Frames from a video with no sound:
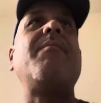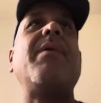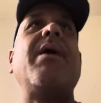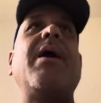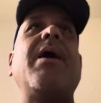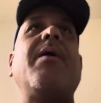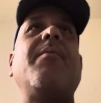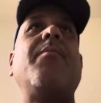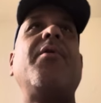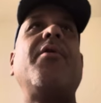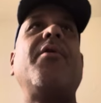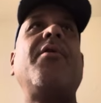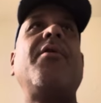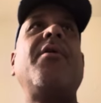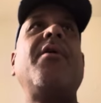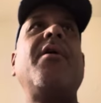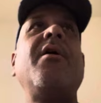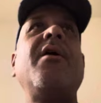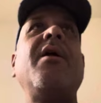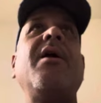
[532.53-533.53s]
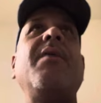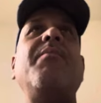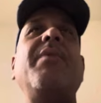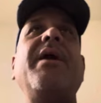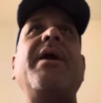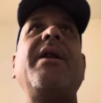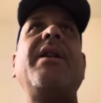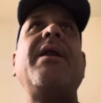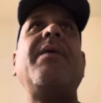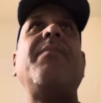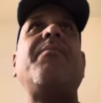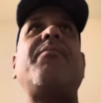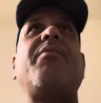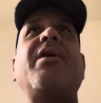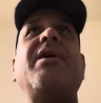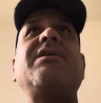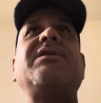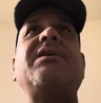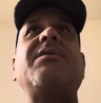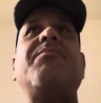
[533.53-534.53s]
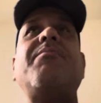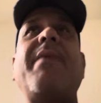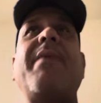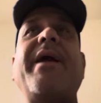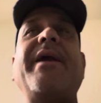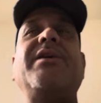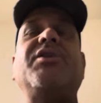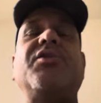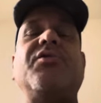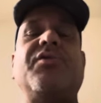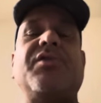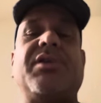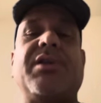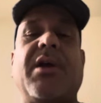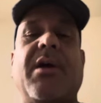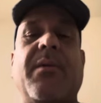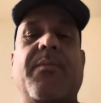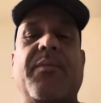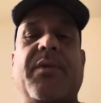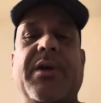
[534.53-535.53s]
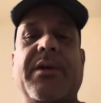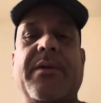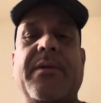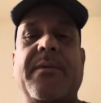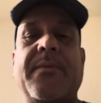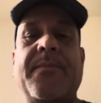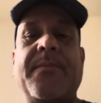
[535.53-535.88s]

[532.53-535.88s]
member, being in prison, makes you something?